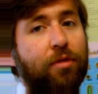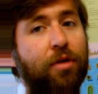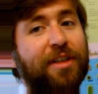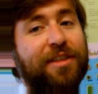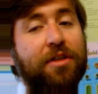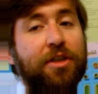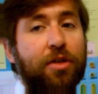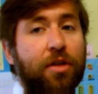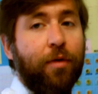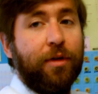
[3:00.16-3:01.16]
don't necessarily need
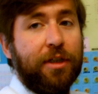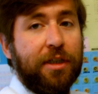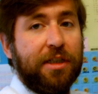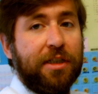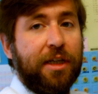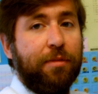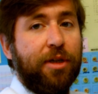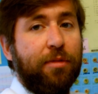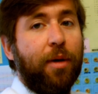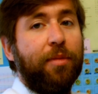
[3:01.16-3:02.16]
to know at GCSE, but
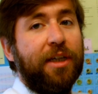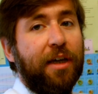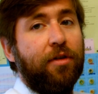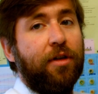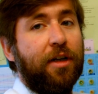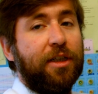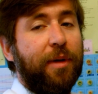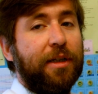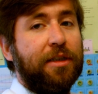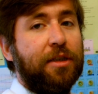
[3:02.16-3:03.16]
you might be given and
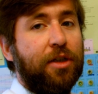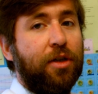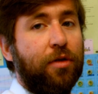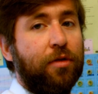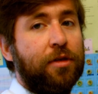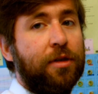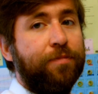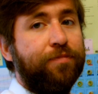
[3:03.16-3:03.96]
expected to use.